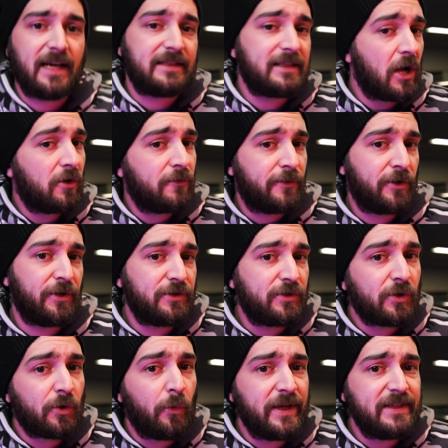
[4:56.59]
gas out of your
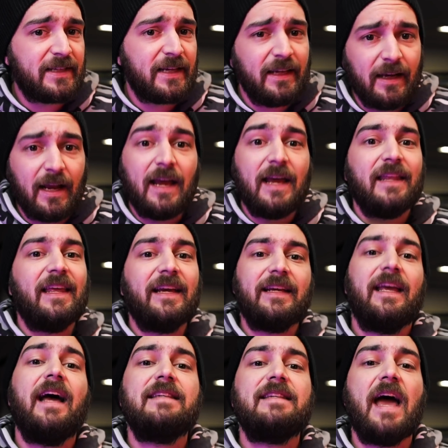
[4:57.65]
internal wastegate, that
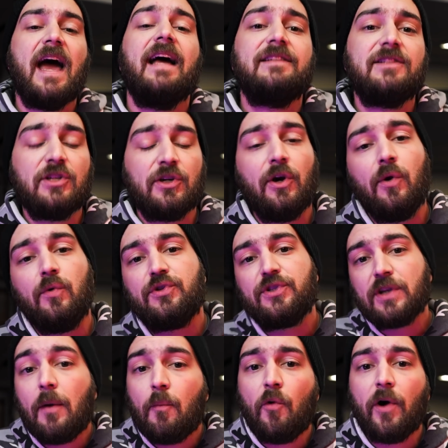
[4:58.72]
gas has to go
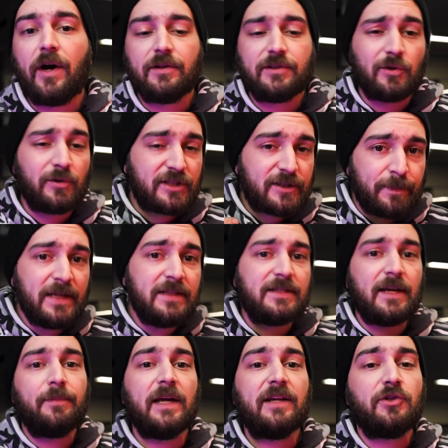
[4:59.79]
somewhere. So it spins
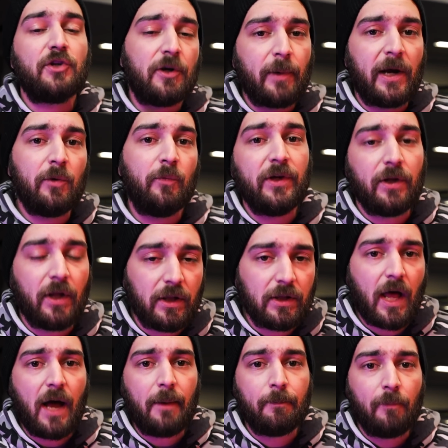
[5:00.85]
up that turbine wheel a
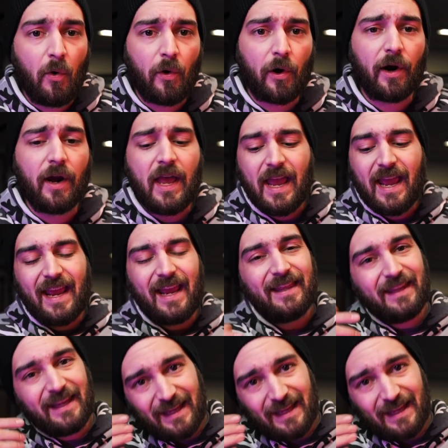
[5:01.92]
lot more, and